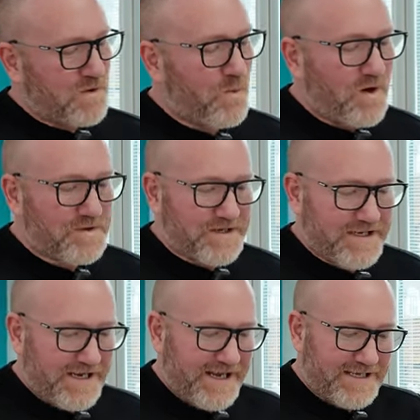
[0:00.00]
One
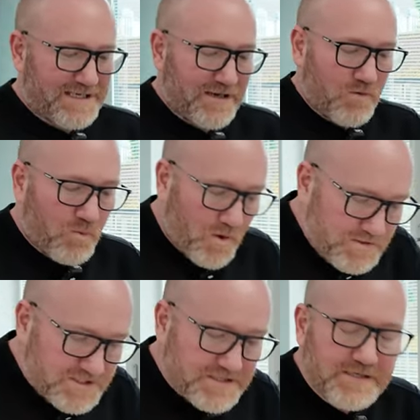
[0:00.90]
is,
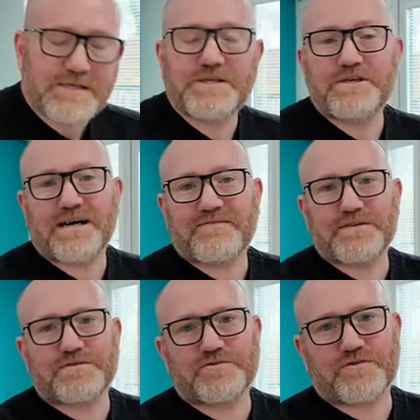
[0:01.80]
once you have it
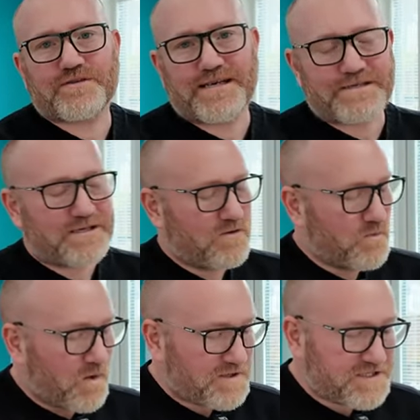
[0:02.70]
all drawn out,
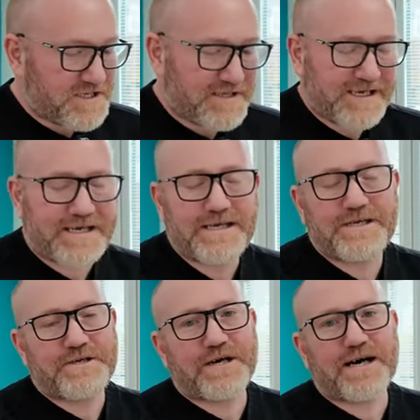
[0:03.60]
once you think
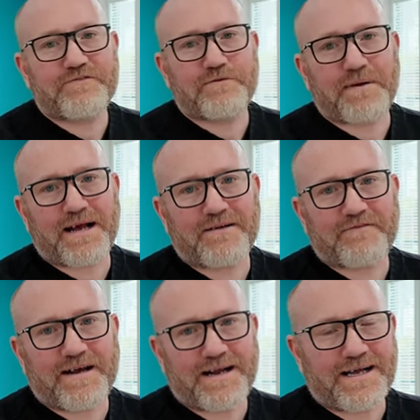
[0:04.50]
you have your plan
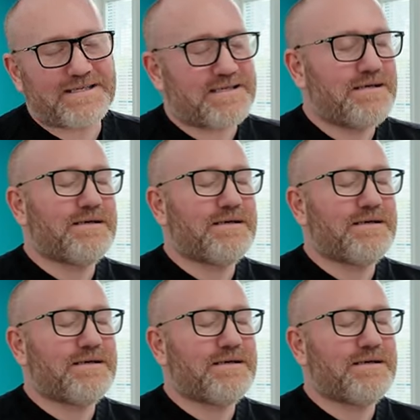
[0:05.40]
finalised,